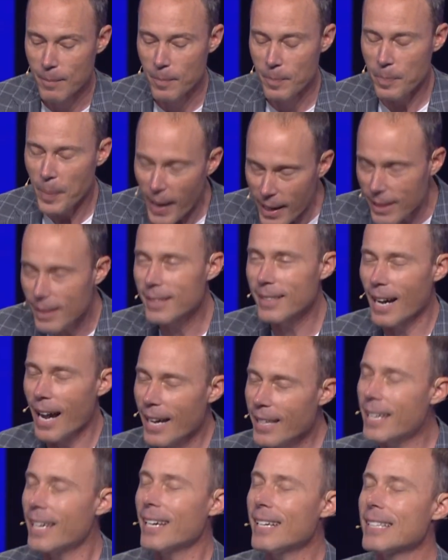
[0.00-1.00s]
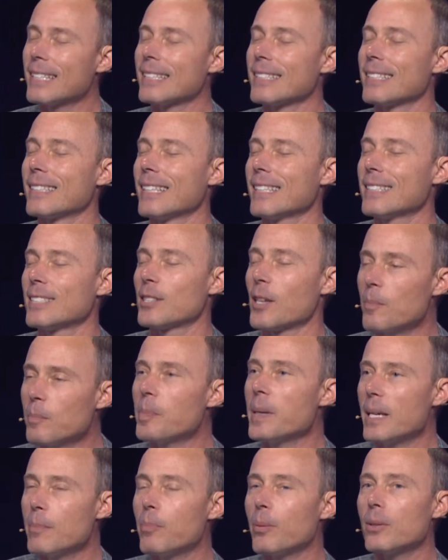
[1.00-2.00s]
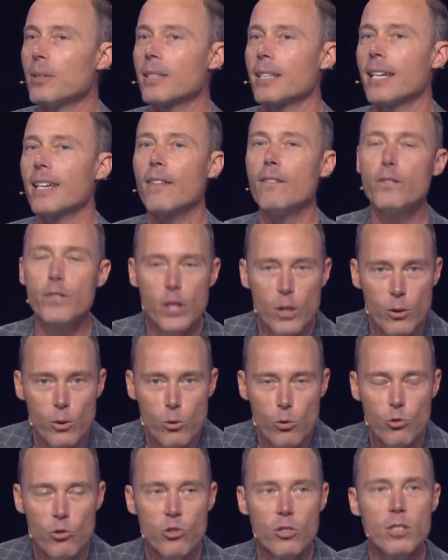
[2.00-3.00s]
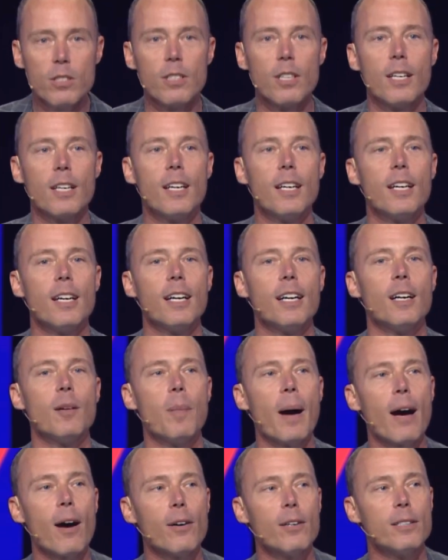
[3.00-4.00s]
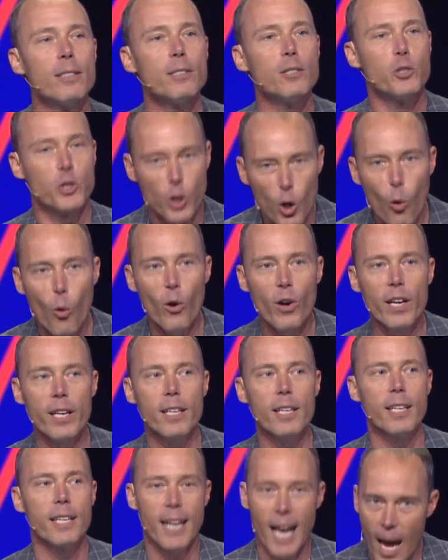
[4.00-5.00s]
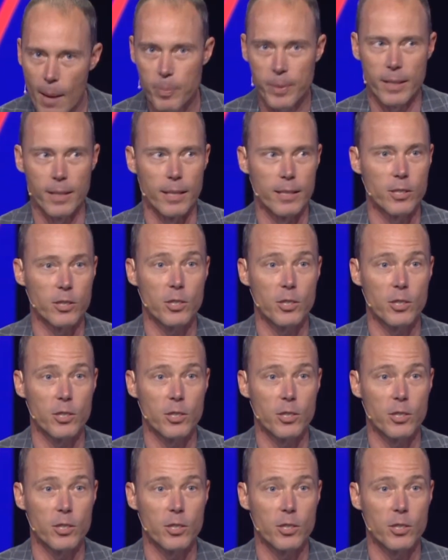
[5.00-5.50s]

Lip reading: But I get that some people get confused about joy and happiness.